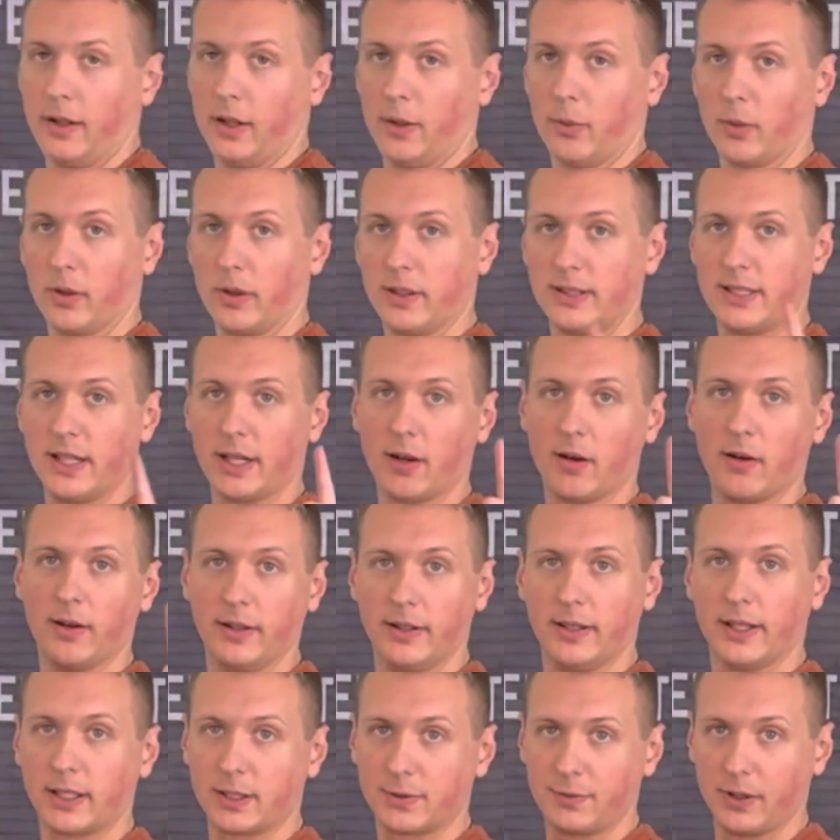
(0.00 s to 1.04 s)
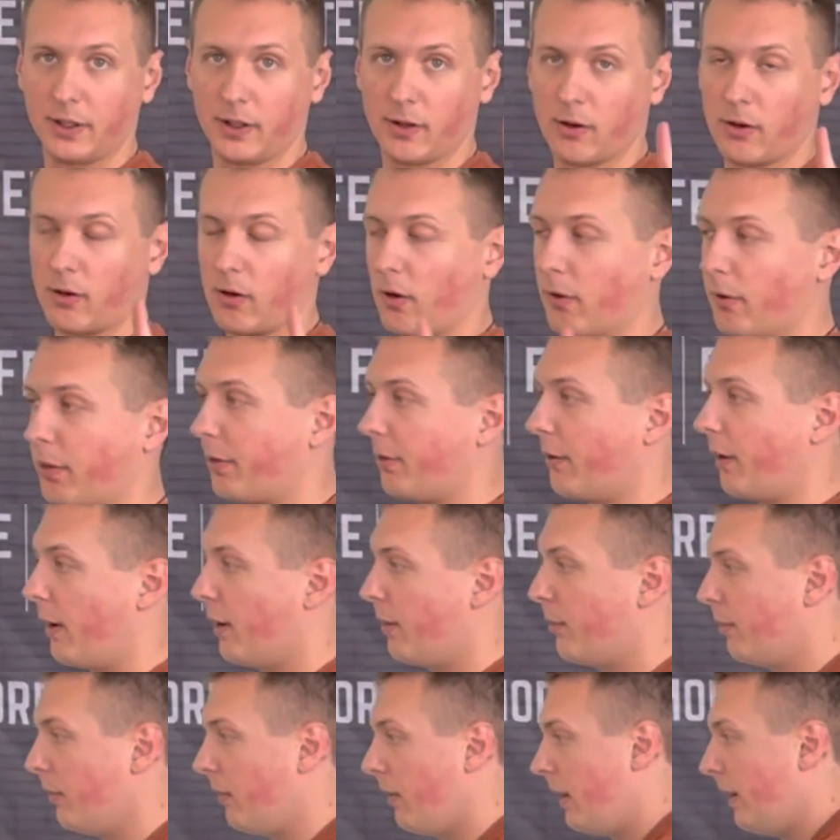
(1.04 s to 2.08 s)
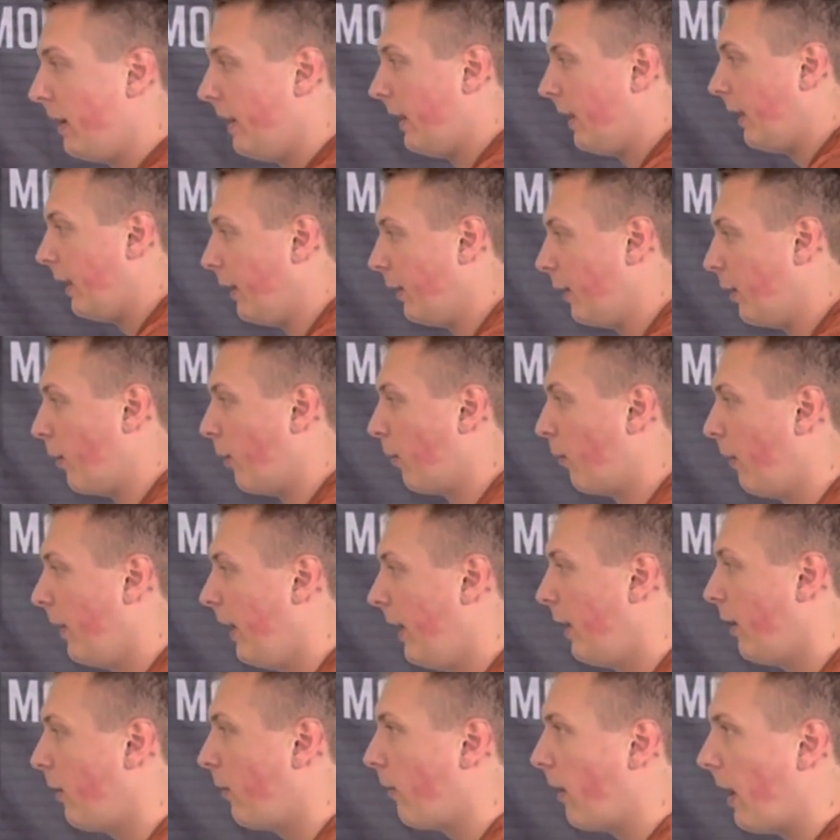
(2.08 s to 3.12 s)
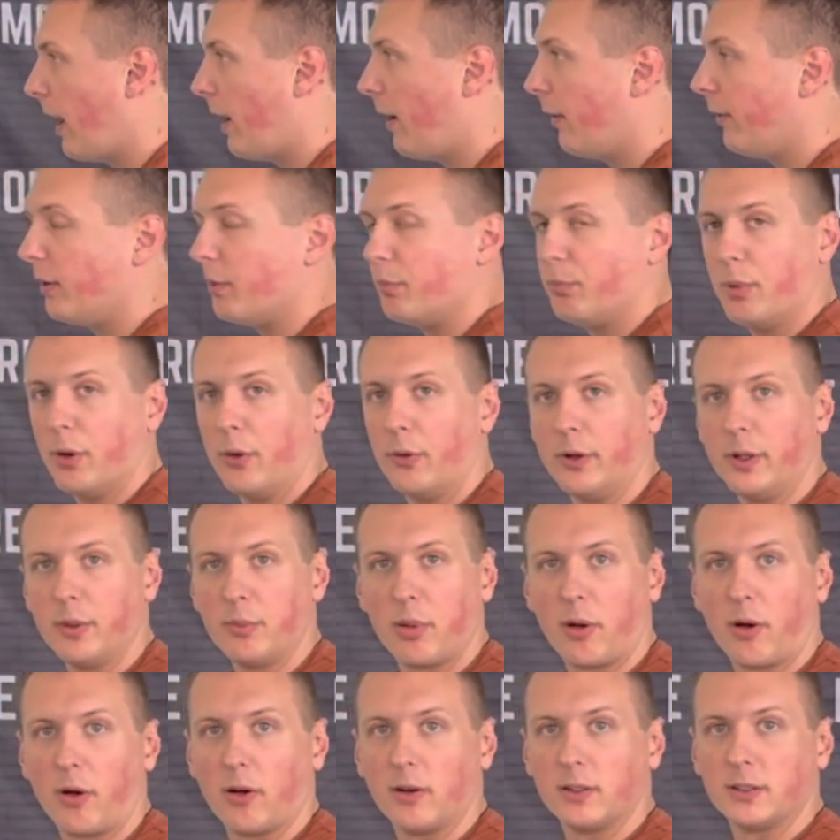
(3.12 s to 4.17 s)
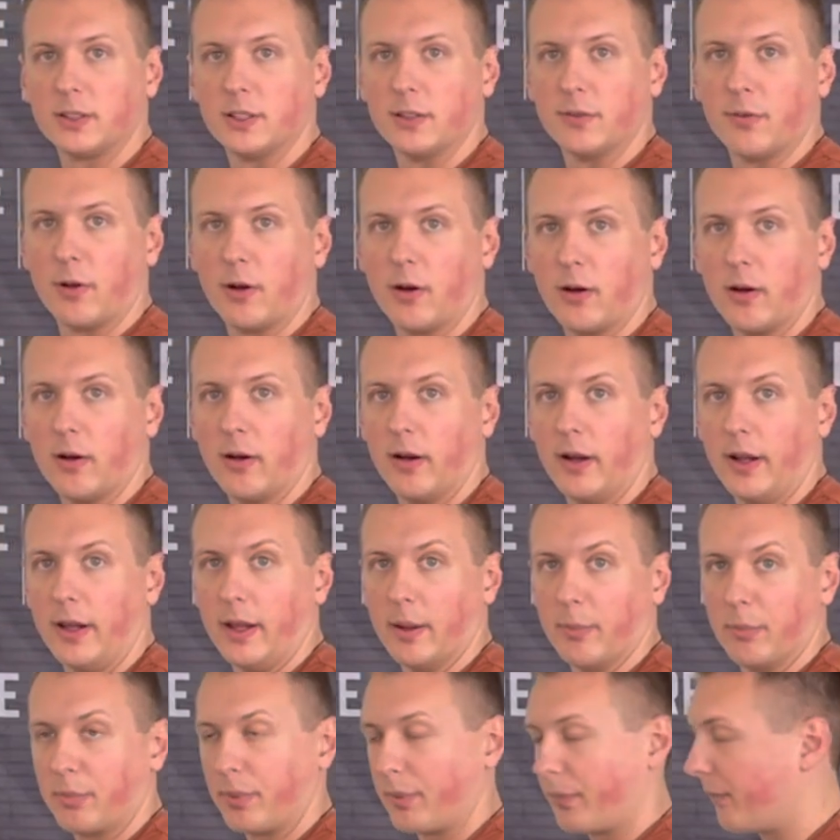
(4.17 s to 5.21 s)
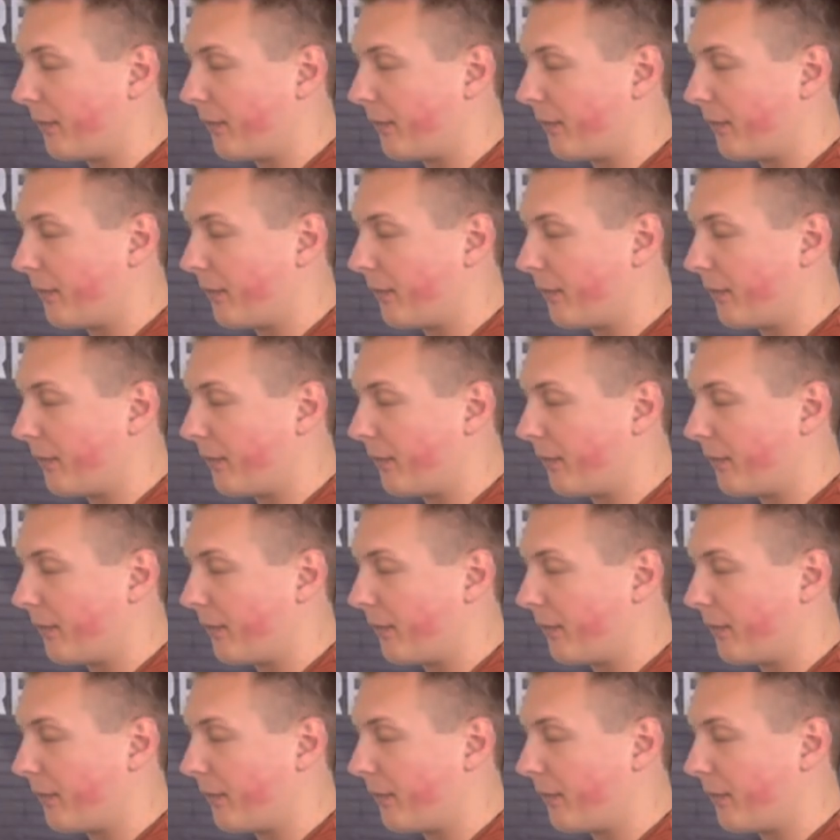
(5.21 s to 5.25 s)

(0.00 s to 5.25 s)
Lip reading: We're going to take our index finger and our thumb and go right around the bony parts of our hip.